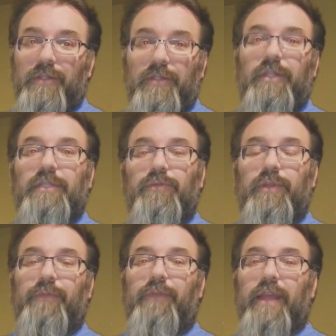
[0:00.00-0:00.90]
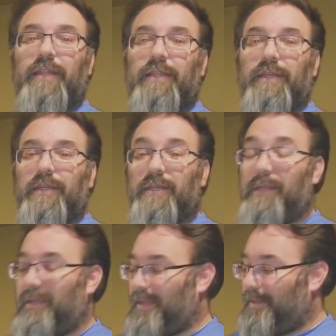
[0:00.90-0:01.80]
doesn't really affect the
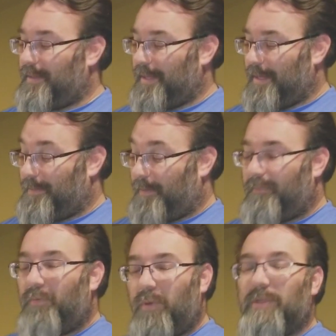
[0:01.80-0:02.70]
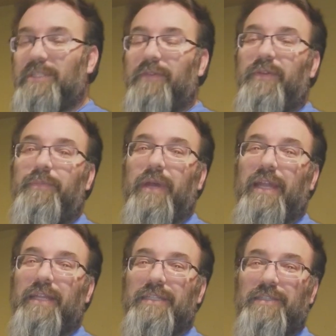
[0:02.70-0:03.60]
performance of it, but
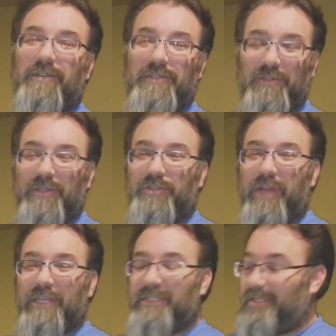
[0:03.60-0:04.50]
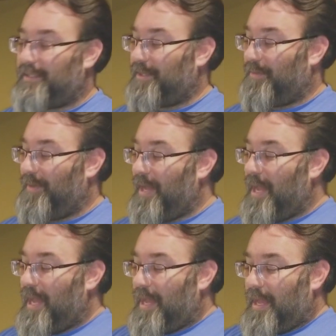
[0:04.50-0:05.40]
it just starts to look trashy. So
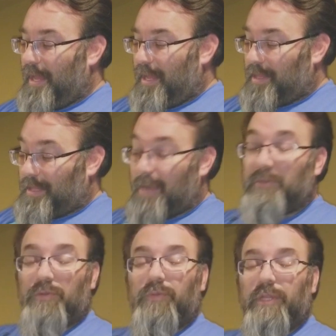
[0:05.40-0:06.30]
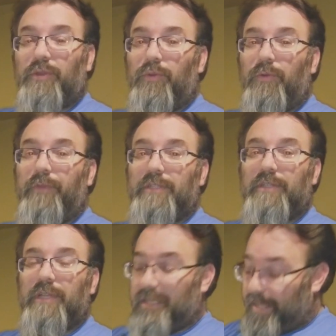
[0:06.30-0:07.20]
that was a really cool feature
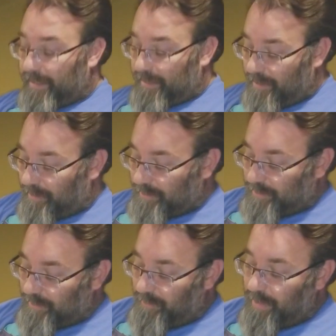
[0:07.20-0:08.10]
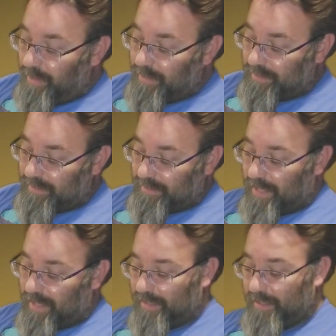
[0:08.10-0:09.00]
that I liked. Also, this has
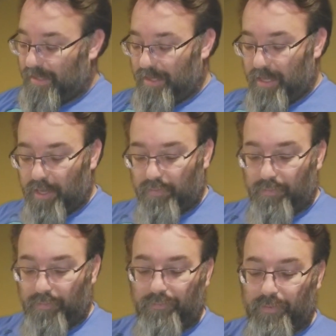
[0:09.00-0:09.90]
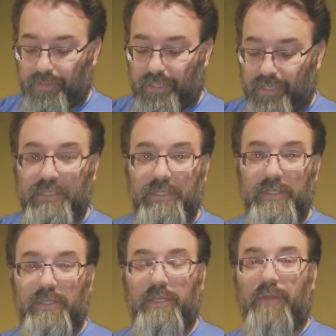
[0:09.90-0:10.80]
got a removable dust
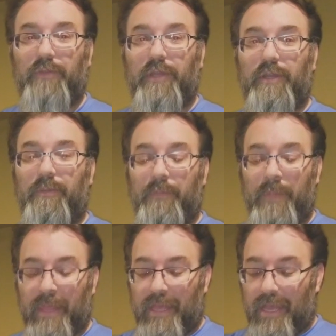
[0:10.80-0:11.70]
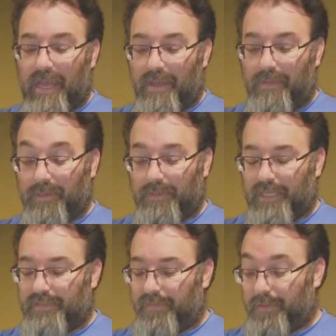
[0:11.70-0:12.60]
cover here, little
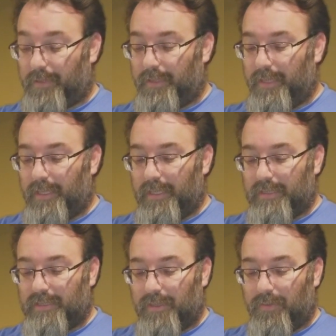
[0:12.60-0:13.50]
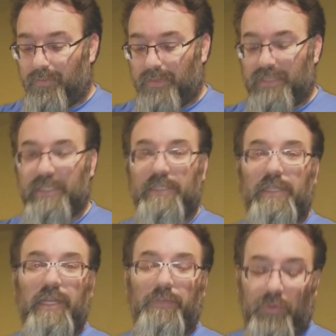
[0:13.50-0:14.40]
dust filter. So this is
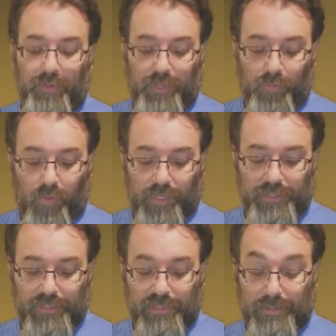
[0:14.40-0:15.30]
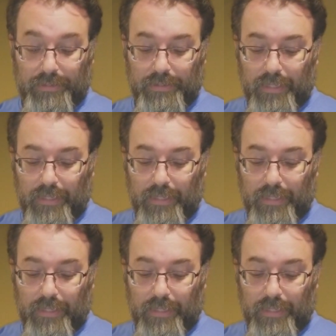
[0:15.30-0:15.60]
cleanable. You can wash this.